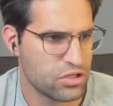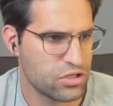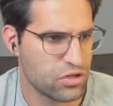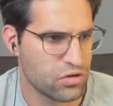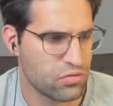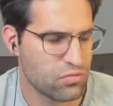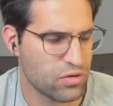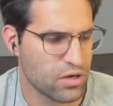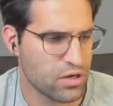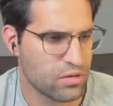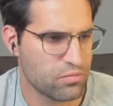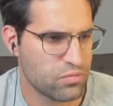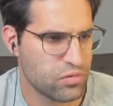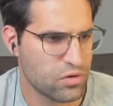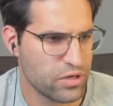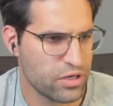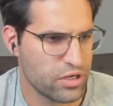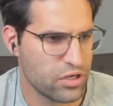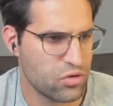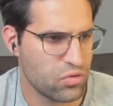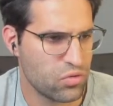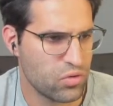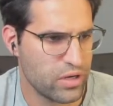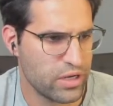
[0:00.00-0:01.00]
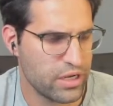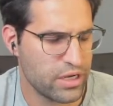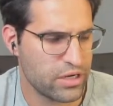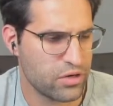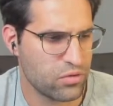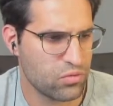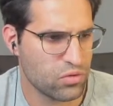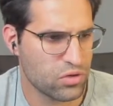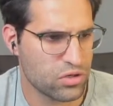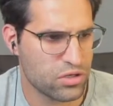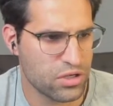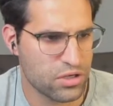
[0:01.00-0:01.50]
This should run pretty
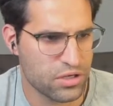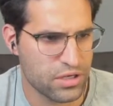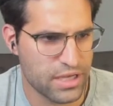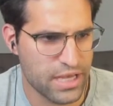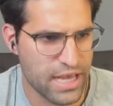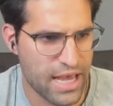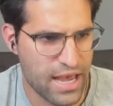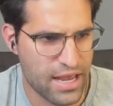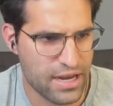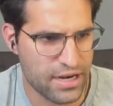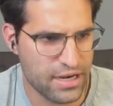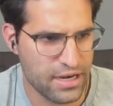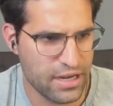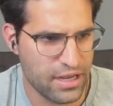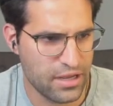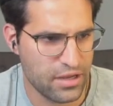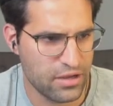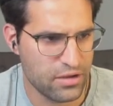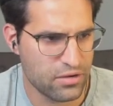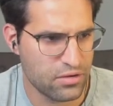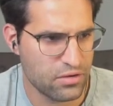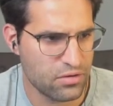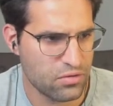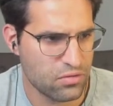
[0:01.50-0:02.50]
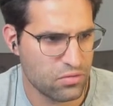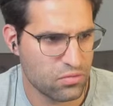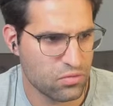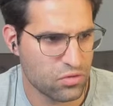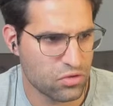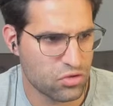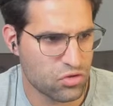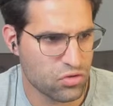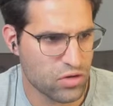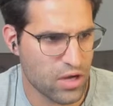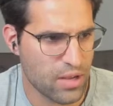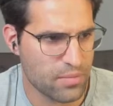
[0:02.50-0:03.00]
quick. We'll concatenate.
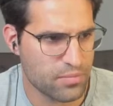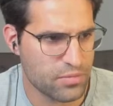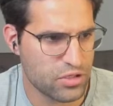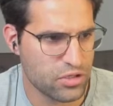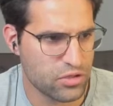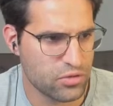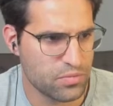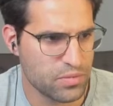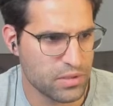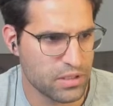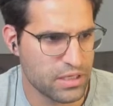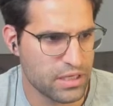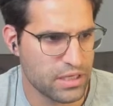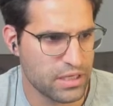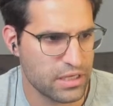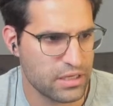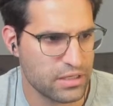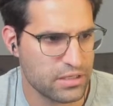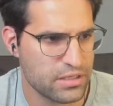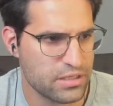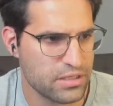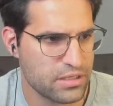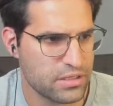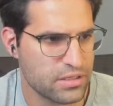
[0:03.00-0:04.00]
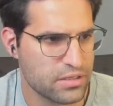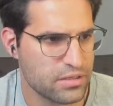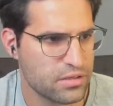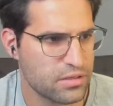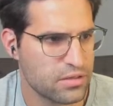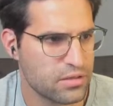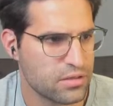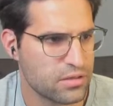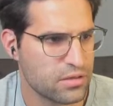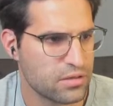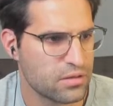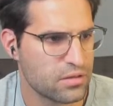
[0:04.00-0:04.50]
We'll drop duplicates.
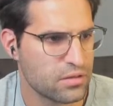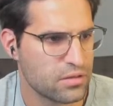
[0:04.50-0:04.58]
